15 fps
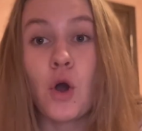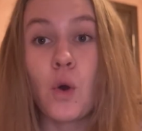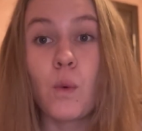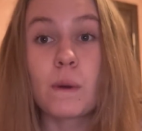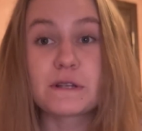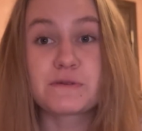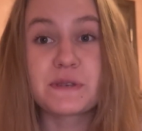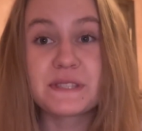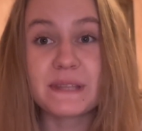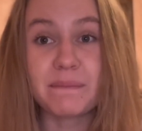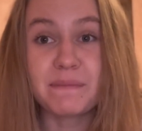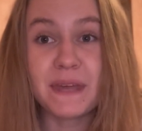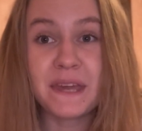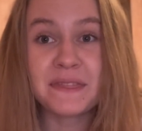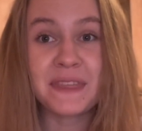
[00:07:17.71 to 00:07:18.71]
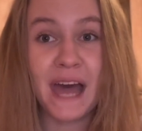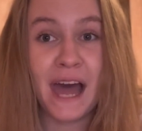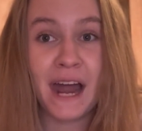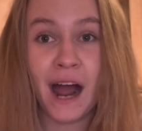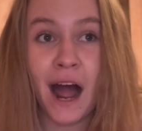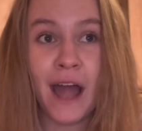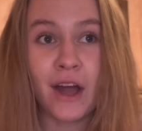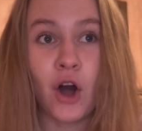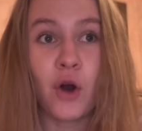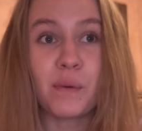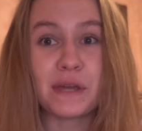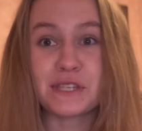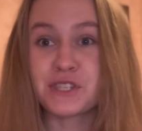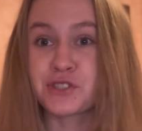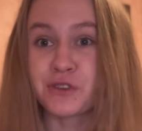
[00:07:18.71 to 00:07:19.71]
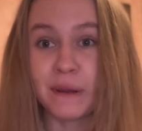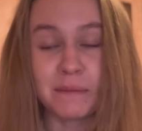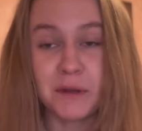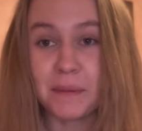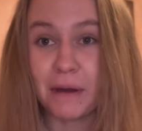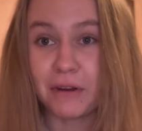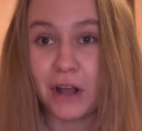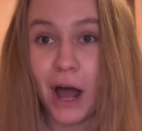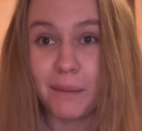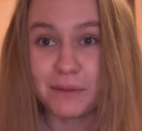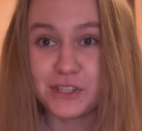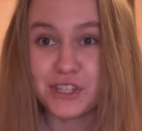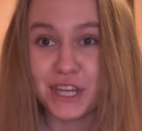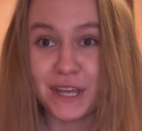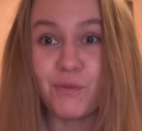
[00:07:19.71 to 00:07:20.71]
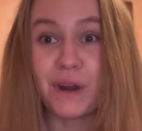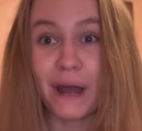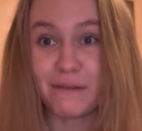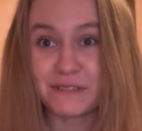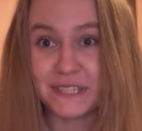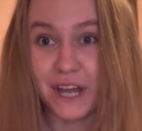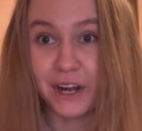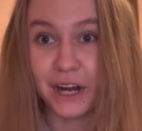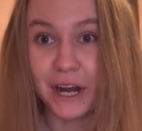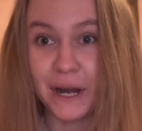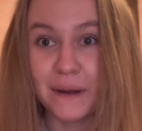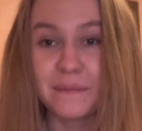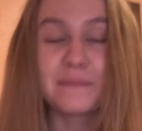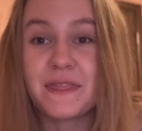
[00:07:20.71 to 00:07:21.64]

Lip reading: which was something that I always dreamed about accomplishing when I was younger.